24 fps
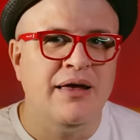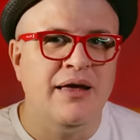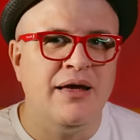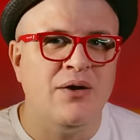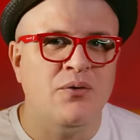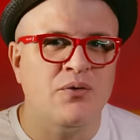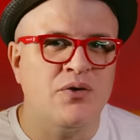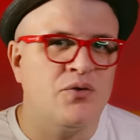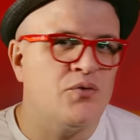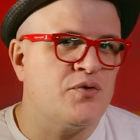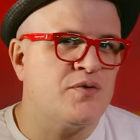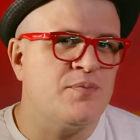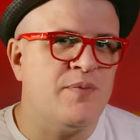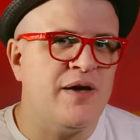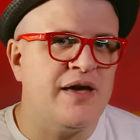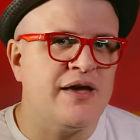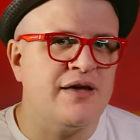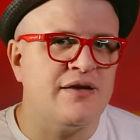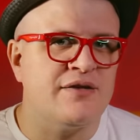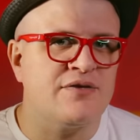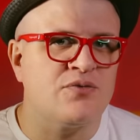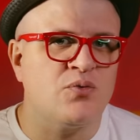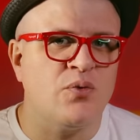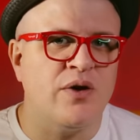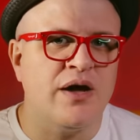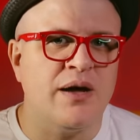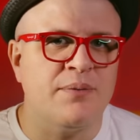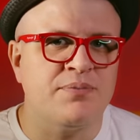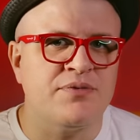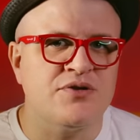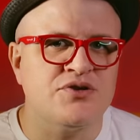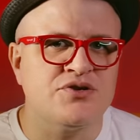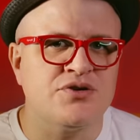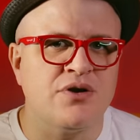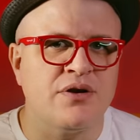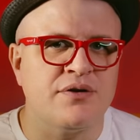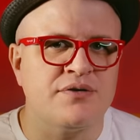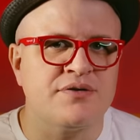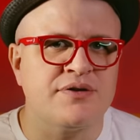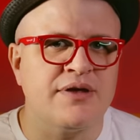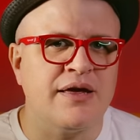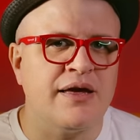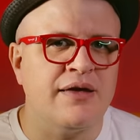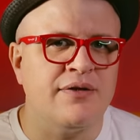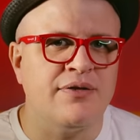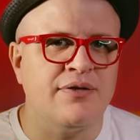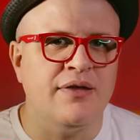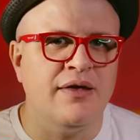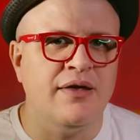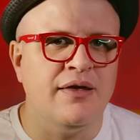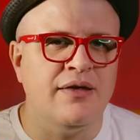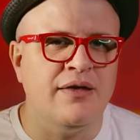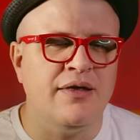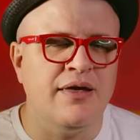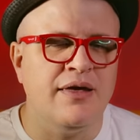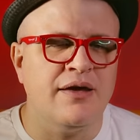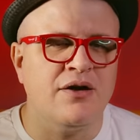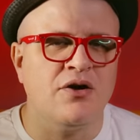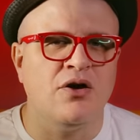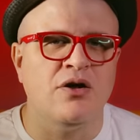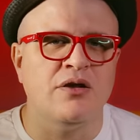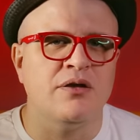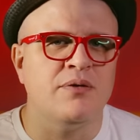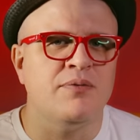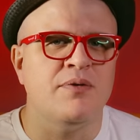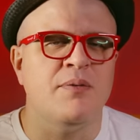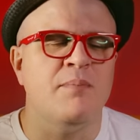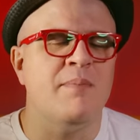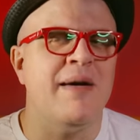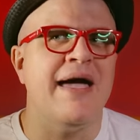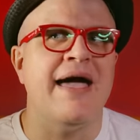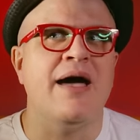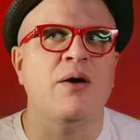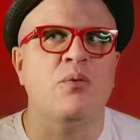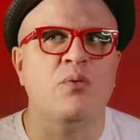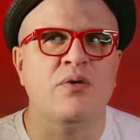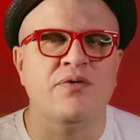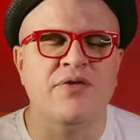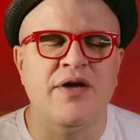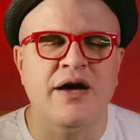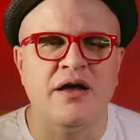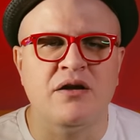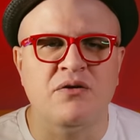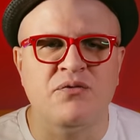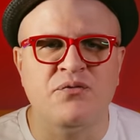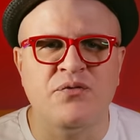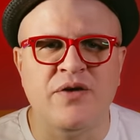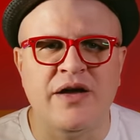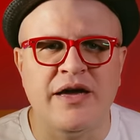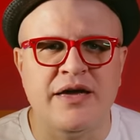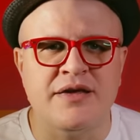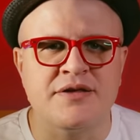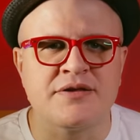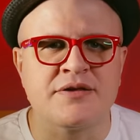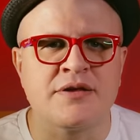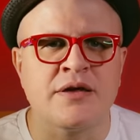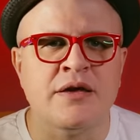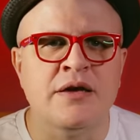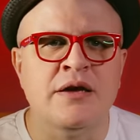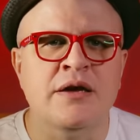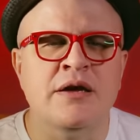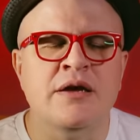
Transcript: and when it was making its way up the charts, saying they called him the man without a face.